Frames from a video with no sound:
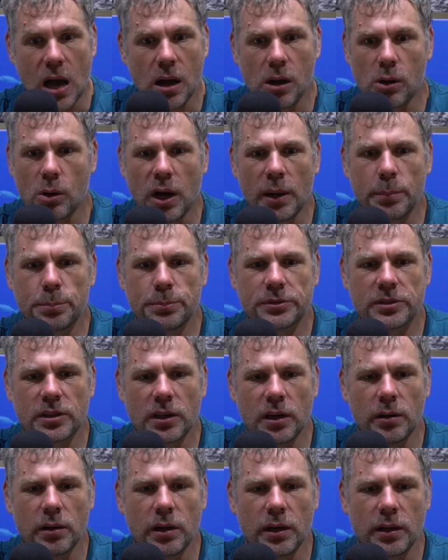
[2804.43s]
Oh,
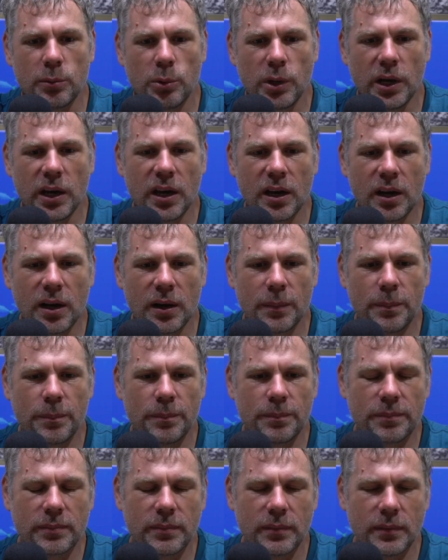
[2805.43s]
absolutely. We are
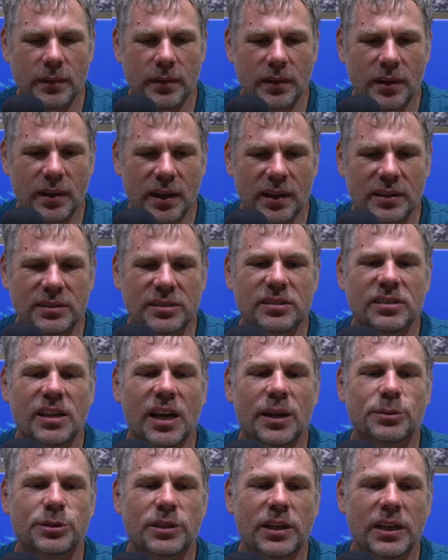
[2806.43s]

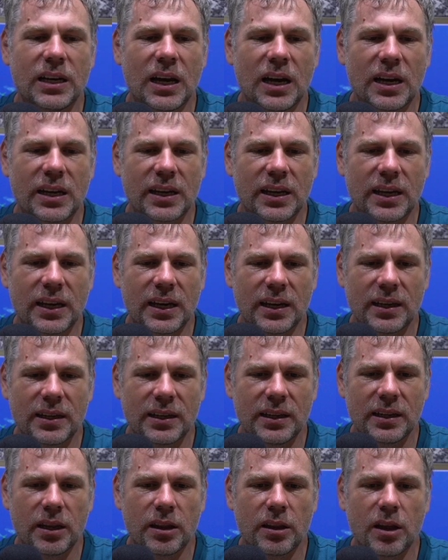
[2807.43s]
exceptionally lucky,
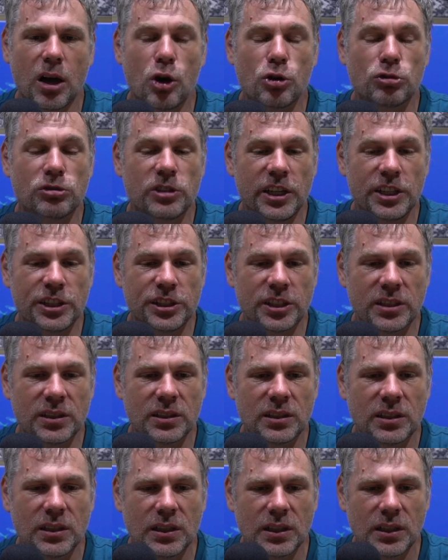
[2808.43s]
you know, the whole region
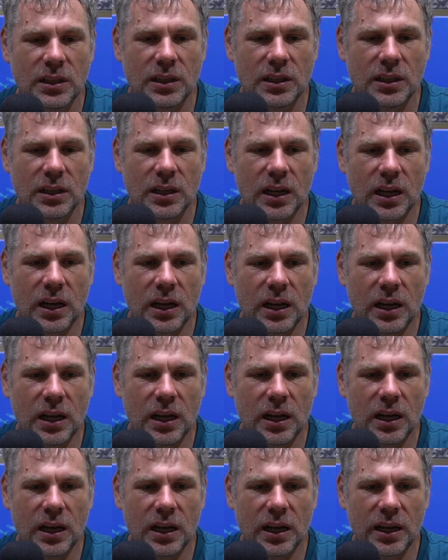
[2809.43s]

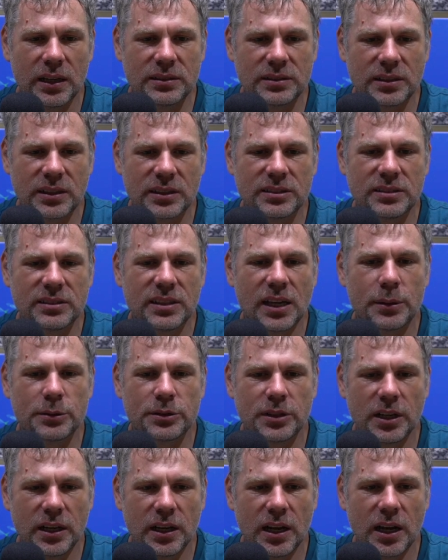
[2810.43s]
uh, is
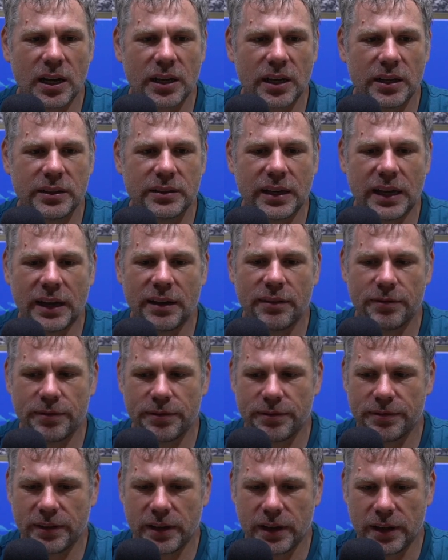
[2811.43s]
exceptionally lucky to have
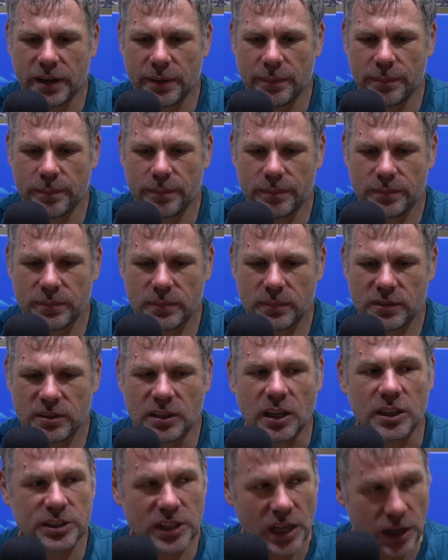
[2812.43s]
um,
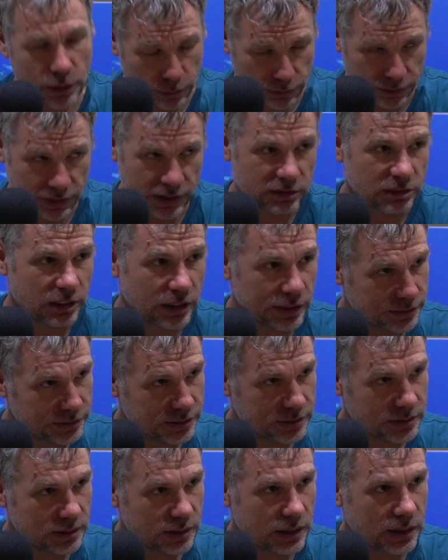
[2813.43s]
such healthy
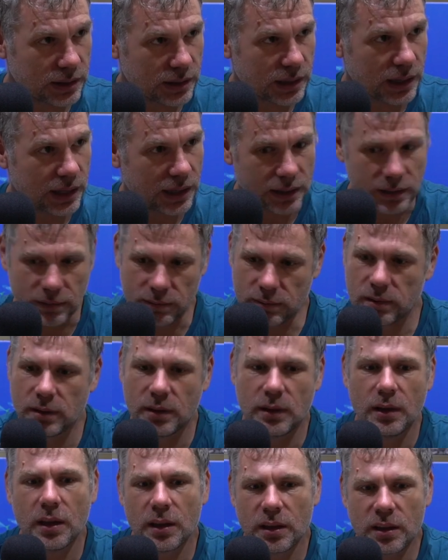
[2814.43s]
reefs and
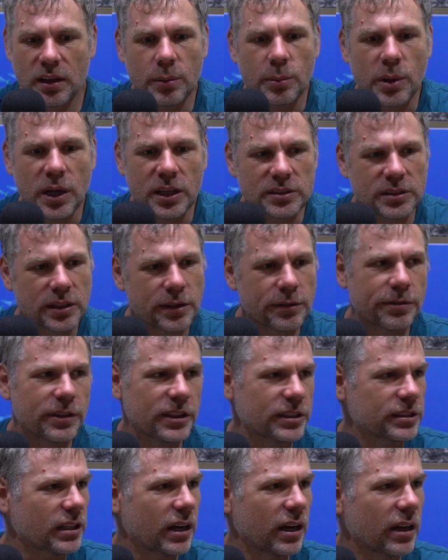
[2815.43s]
the amazing
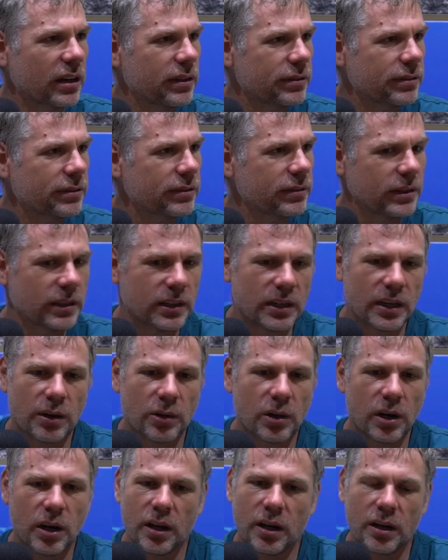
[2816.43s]
fish life. You know,
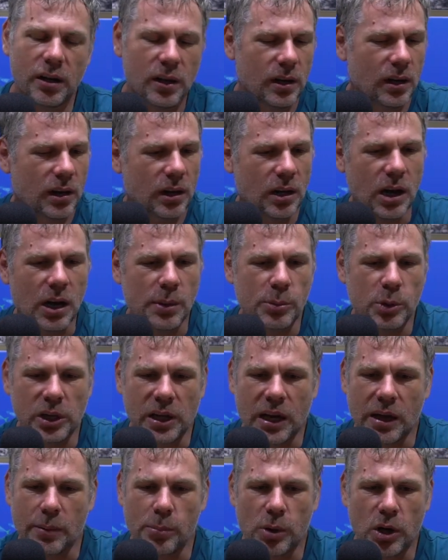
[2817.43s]
exactly. I, I'm on
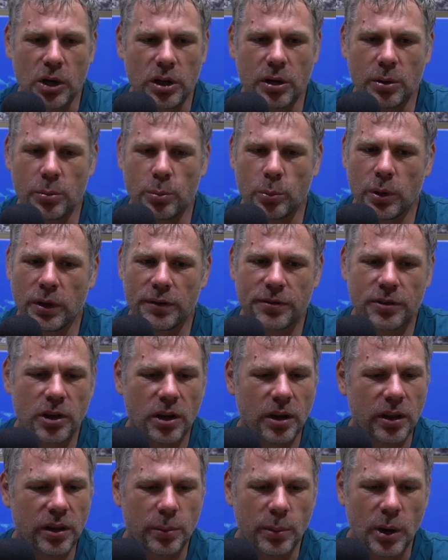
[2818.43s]
Lembongan. We've
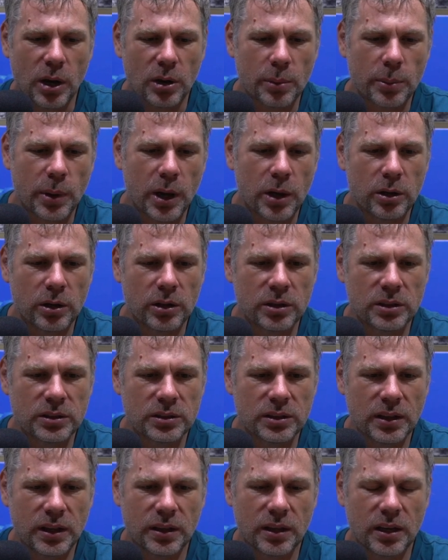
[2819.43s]
got the mola
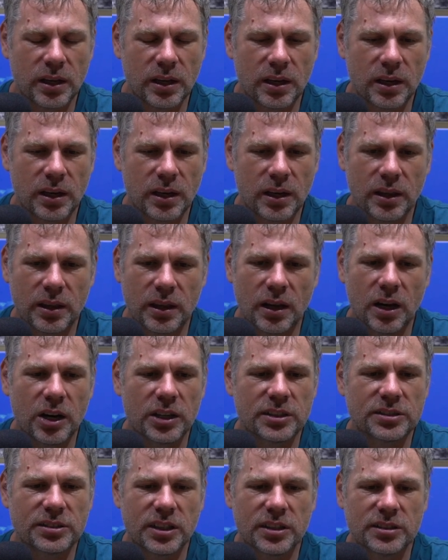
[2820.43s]
mola in the in the
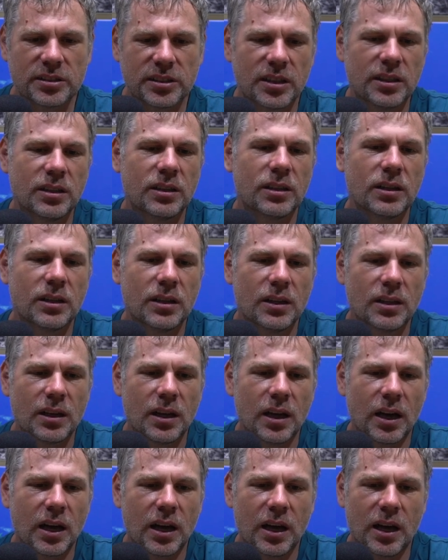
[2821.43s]
high season,
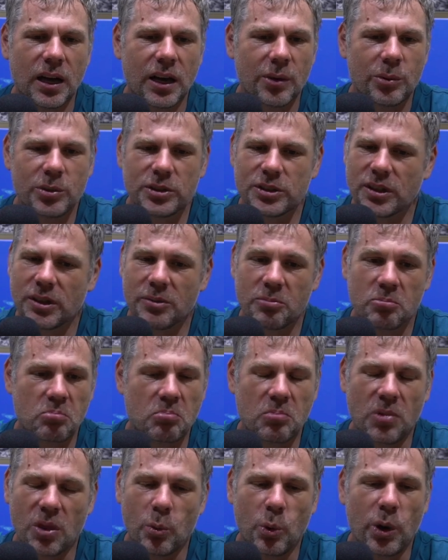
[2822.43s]
uh, which are
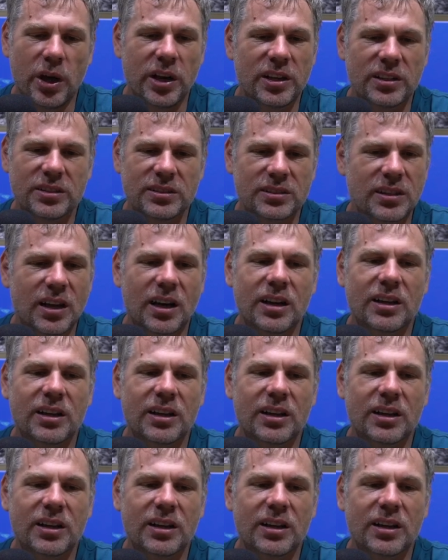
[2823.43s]
the weirdest,